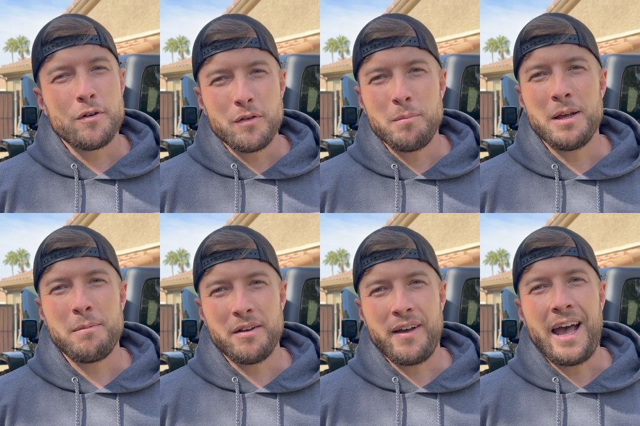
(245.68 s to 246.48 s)
proved to be
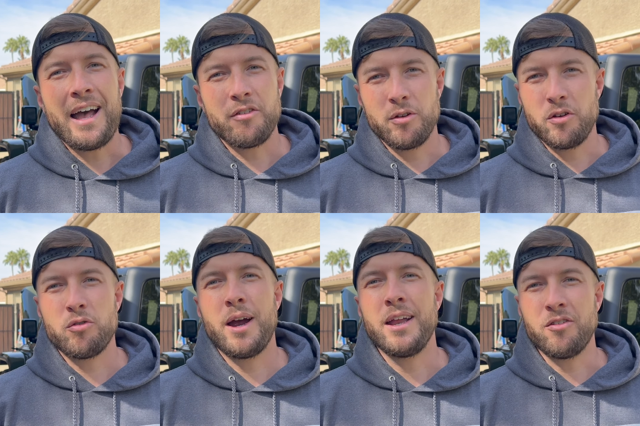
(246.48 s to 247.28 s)
a bit of a hassle to
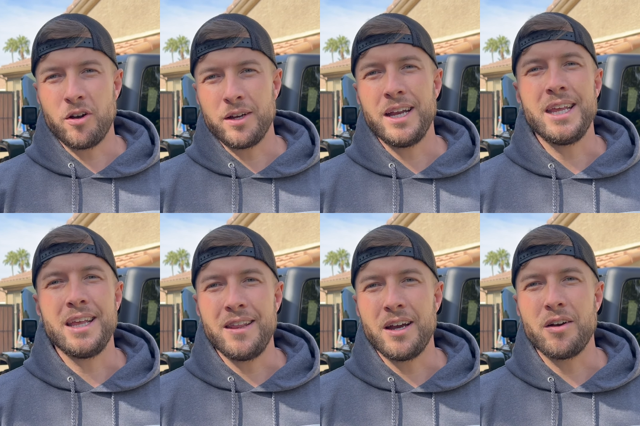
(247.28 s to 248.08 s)
try and start
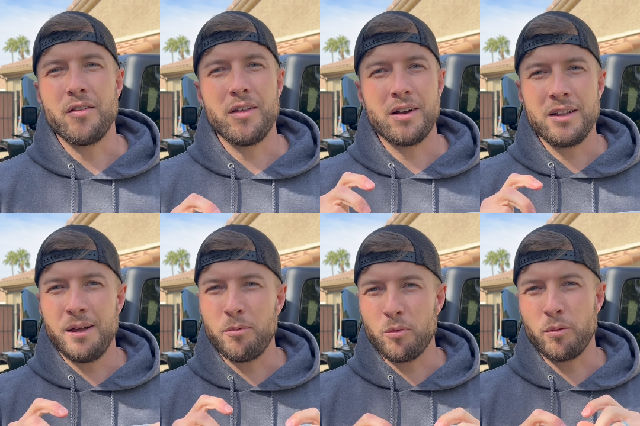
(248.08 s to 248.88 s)
getting in there. The
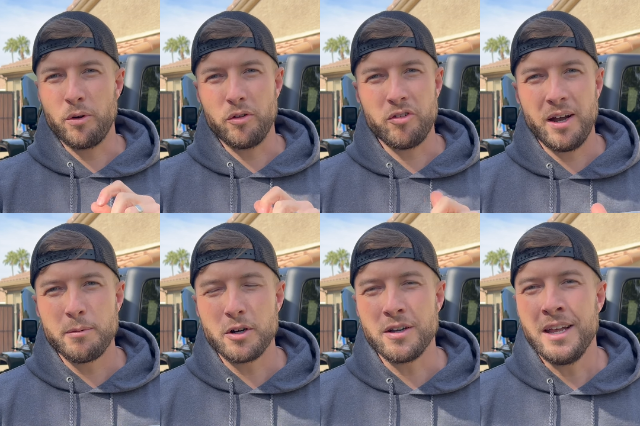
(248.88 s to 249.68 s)
clips were real
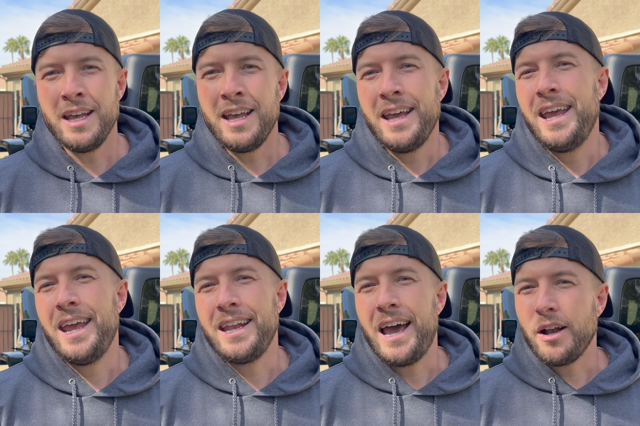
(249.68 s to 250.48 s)
stubborn,
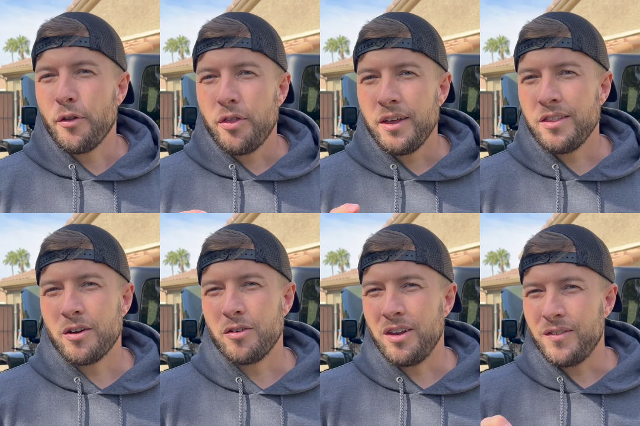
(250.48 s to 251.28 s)
and I don't think
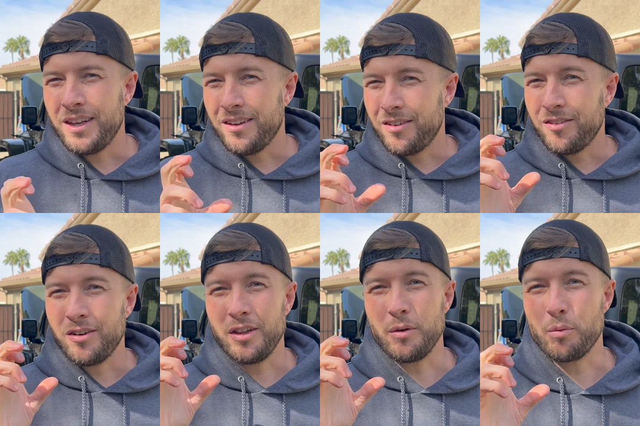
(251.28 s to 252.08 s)
there's even
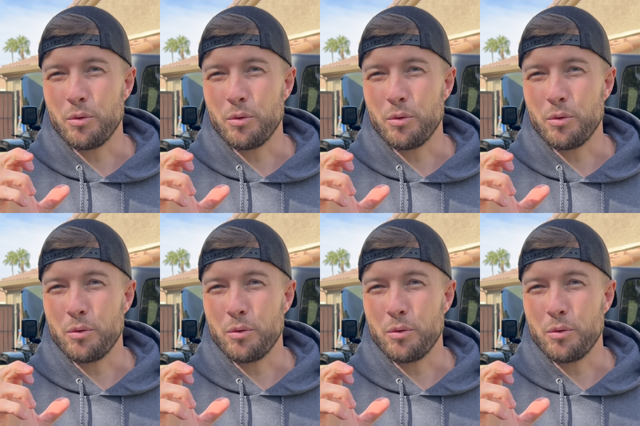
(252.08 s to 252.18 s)
necessarily